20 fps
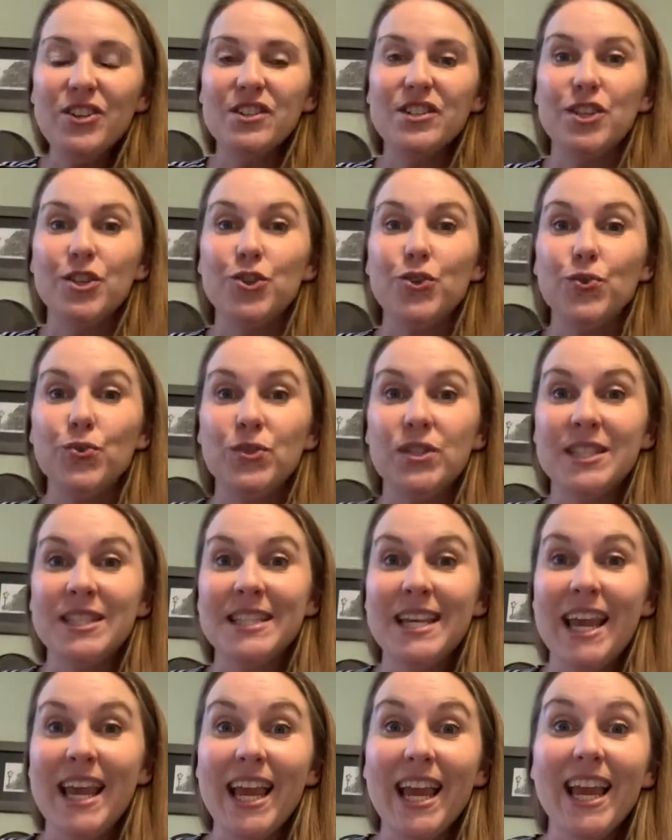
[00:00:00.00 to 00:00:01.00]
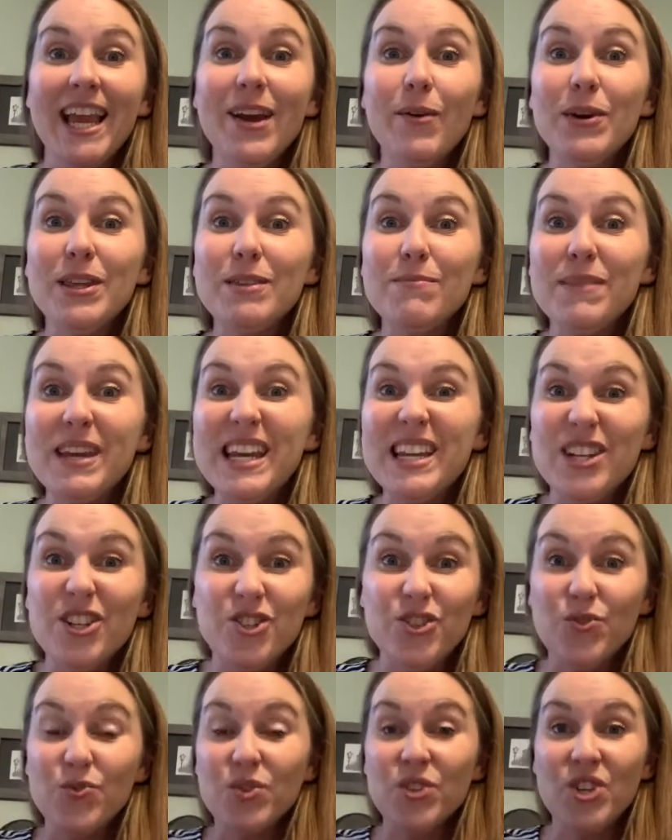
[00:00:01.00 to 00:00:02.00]
Did you sing with me? Did
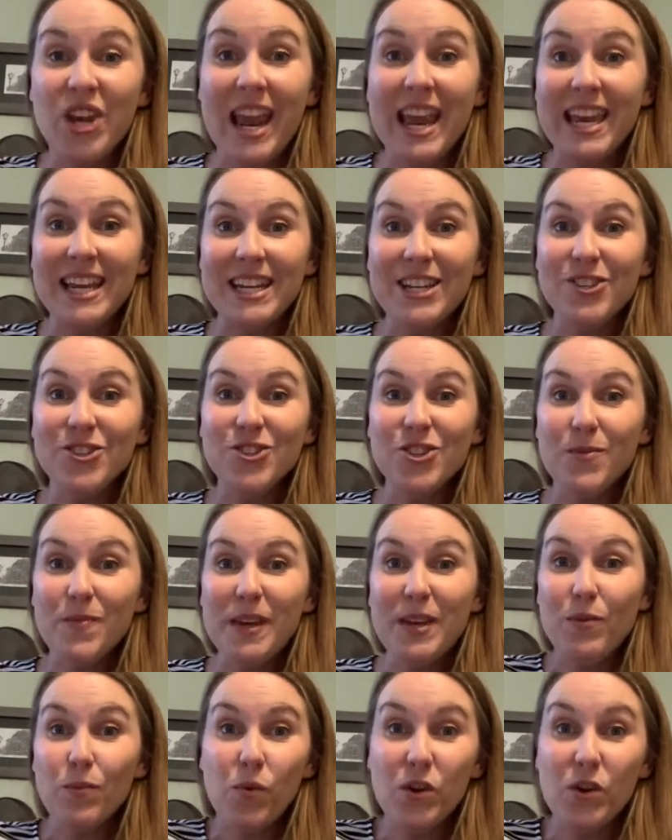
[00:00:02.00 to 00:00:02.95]
you shake an instrument?